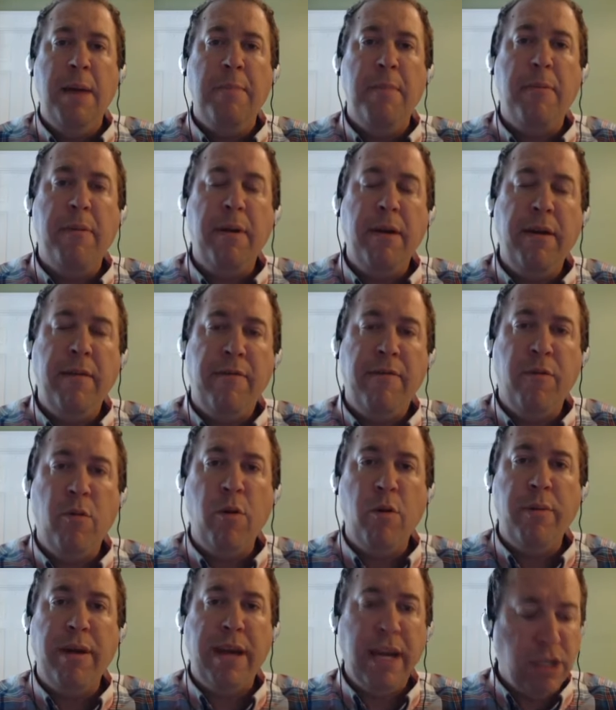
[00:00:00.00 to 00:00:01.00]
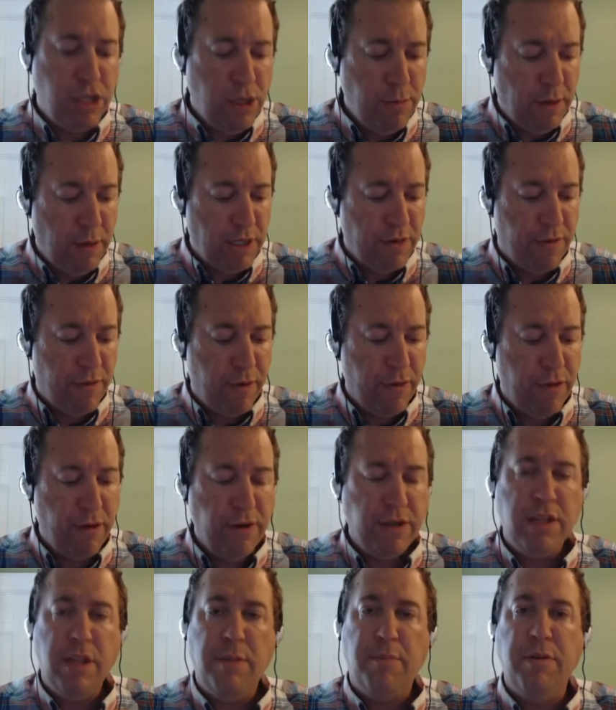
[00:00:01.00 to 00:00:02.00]
But before we get too much further
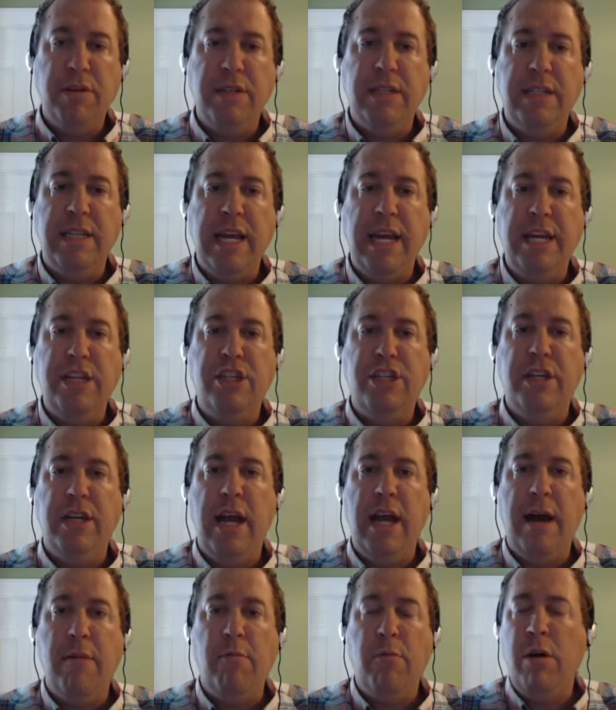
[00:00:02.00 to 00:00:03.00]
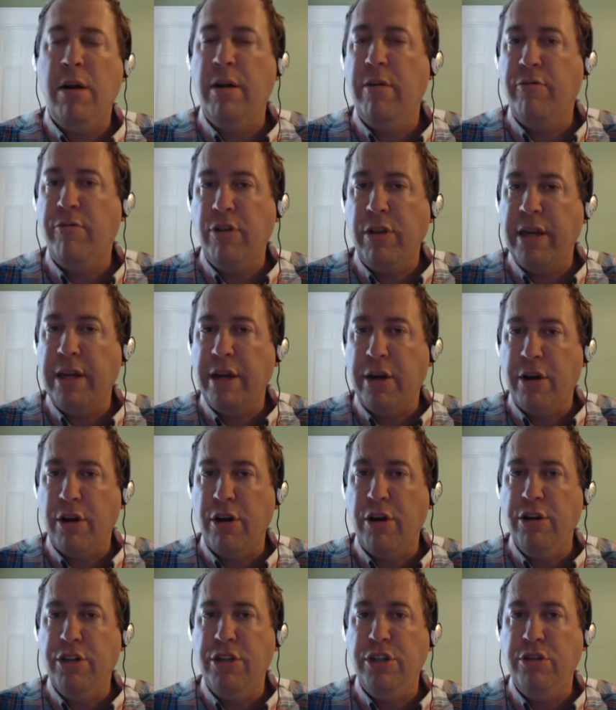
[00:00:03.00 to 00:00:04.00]
into the presentation, I want to really
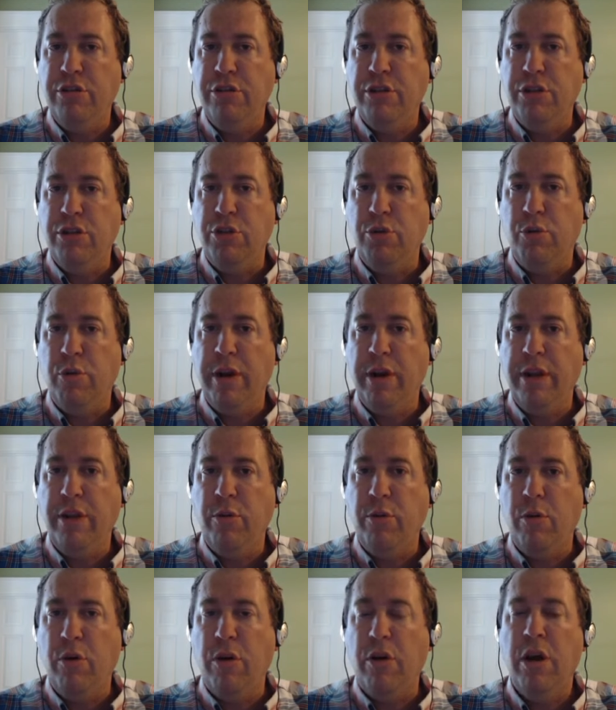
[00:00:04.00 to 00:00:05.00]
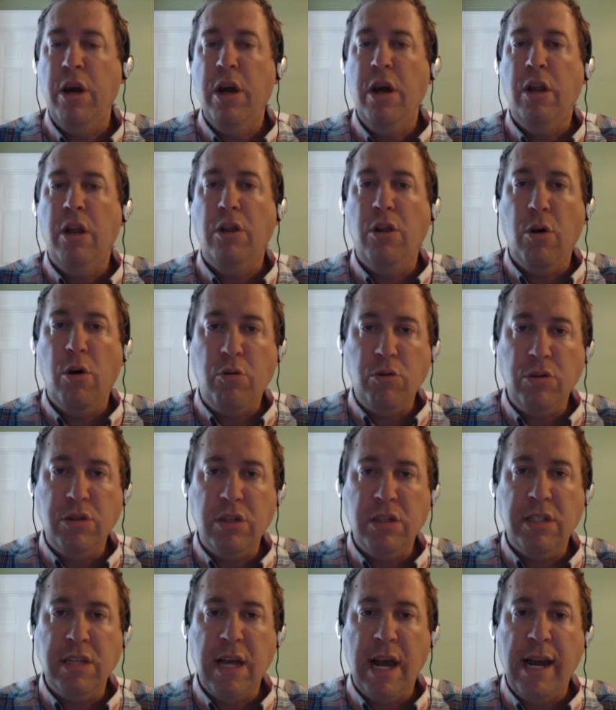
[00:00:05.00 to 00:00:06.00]
encourage you to join your local
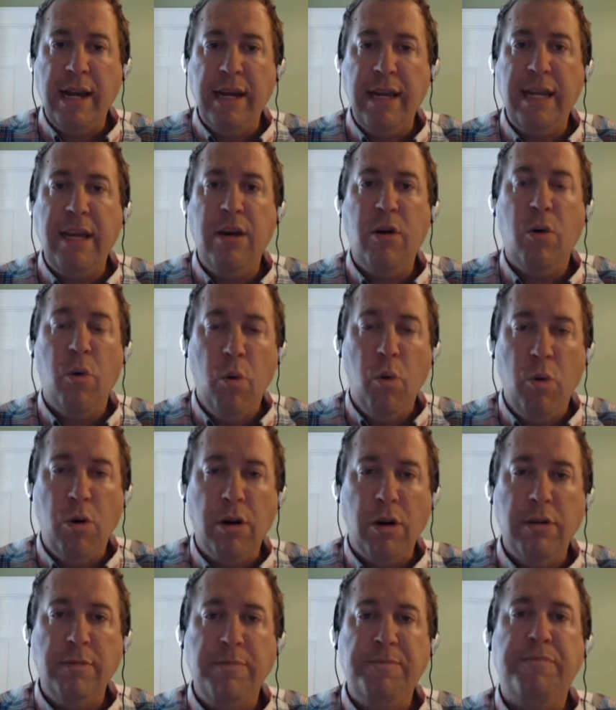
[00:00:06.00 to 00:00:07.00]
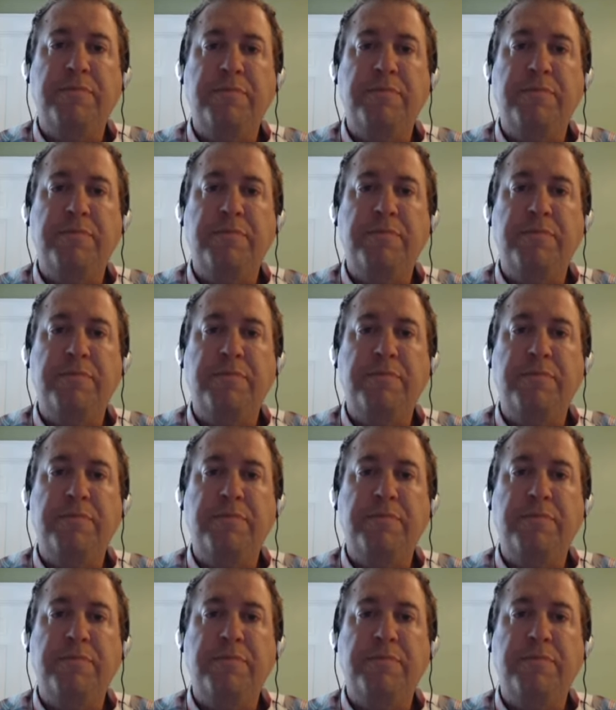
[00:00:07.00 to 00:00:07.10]
society or